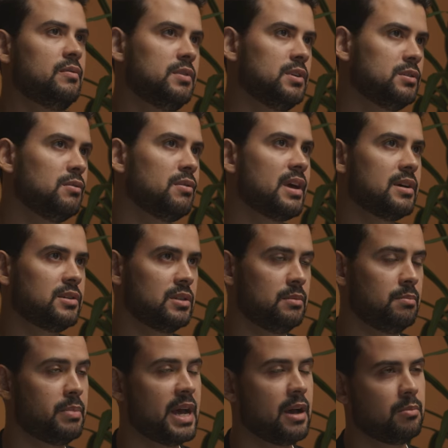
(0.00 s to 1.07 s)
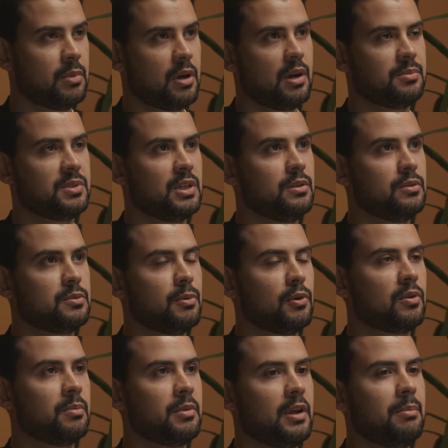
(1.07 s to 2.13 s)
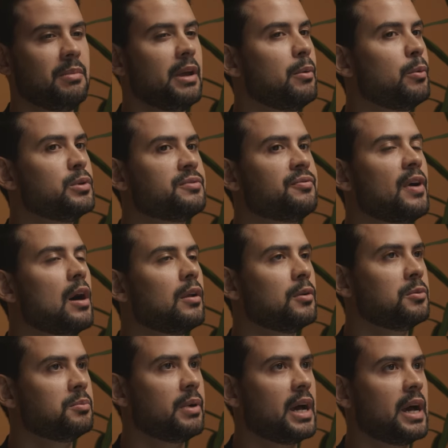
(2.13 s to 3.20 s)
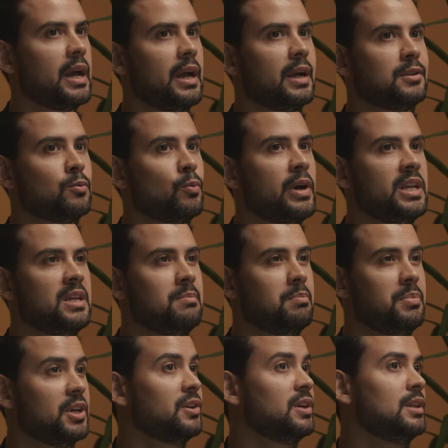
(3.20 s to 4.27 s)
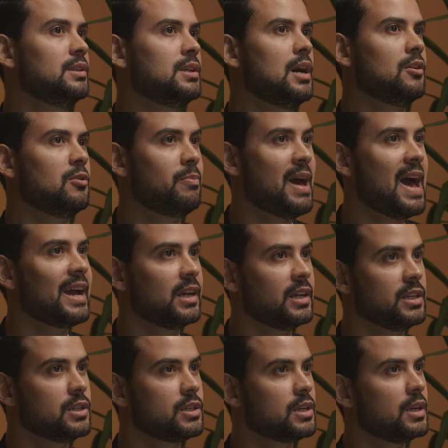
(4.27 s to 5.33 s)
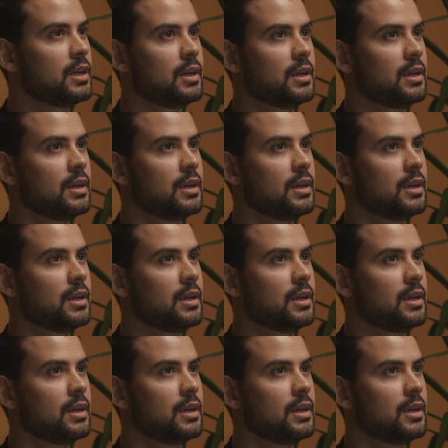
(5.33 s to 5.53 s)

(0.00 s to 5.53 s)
of the 2,000-pound bombs that you spoke about, I mean, it was followed by a $20 billion package.